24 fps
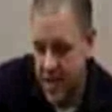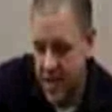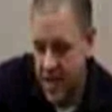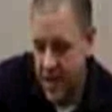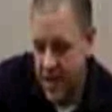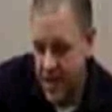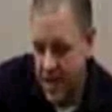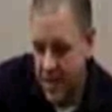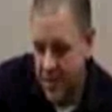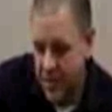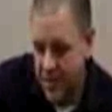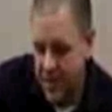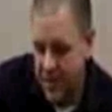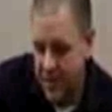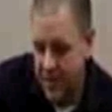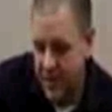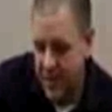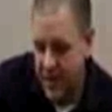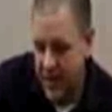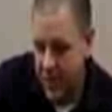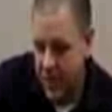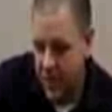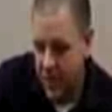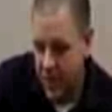the pretty
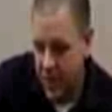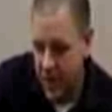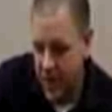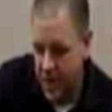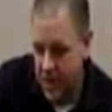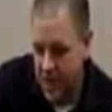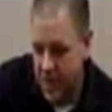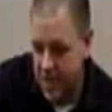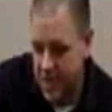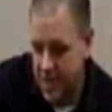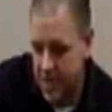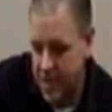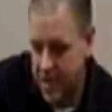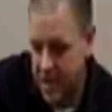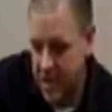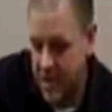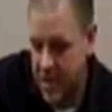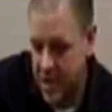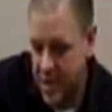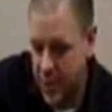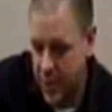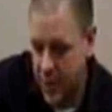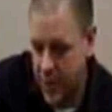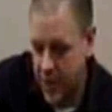big words,
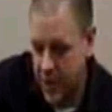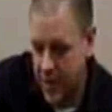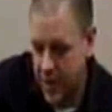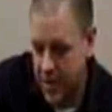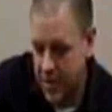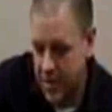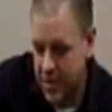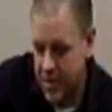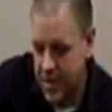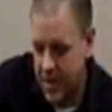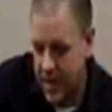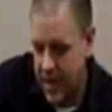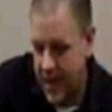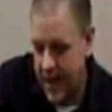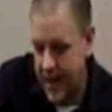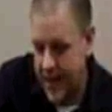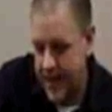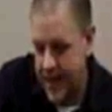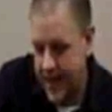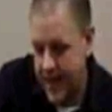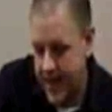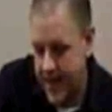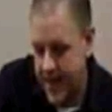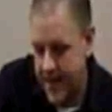serious words,
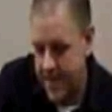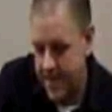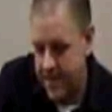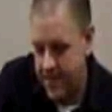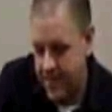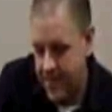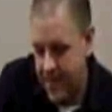and um,